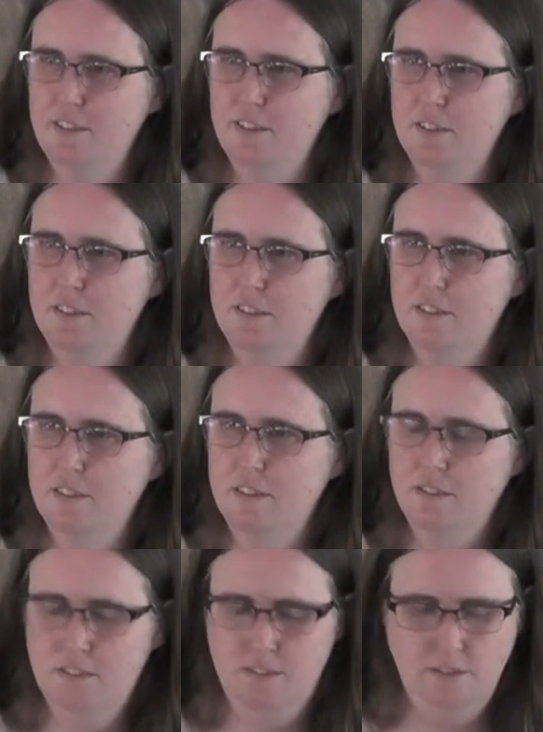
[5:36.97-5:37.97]

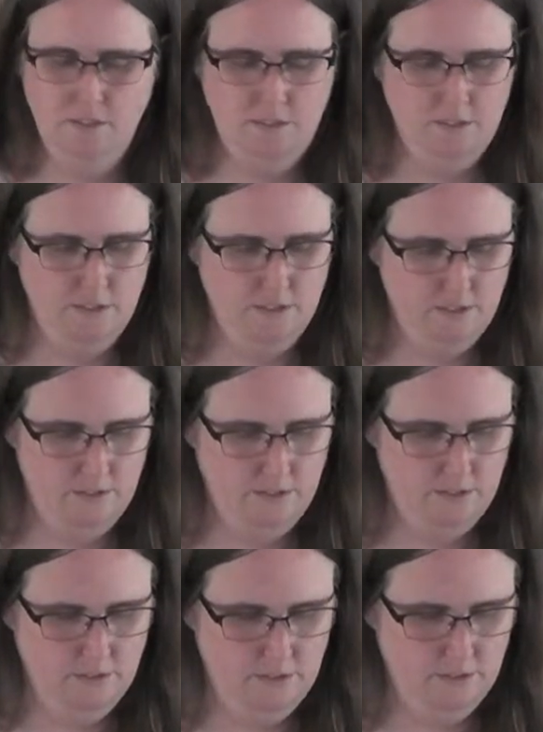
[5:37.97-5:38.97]

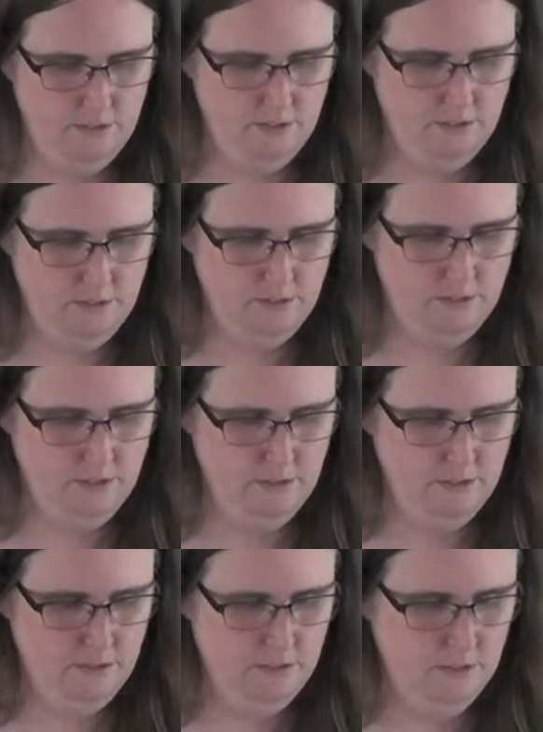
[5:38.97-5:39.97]

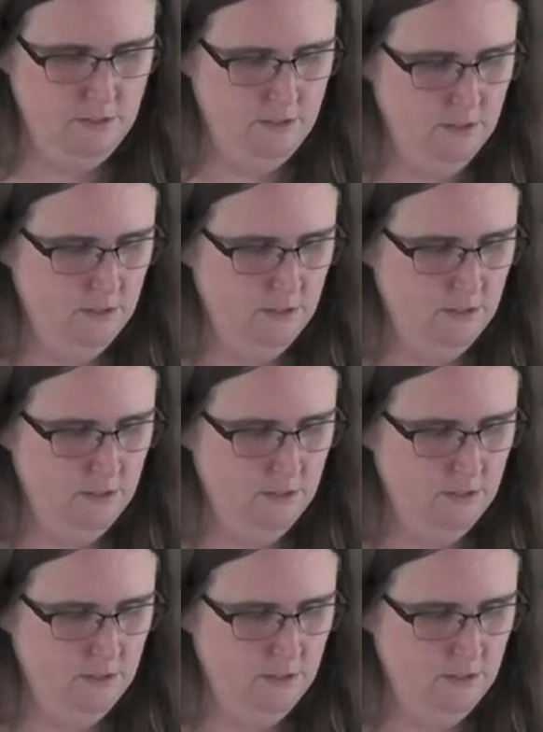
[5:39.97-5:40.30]
(silence)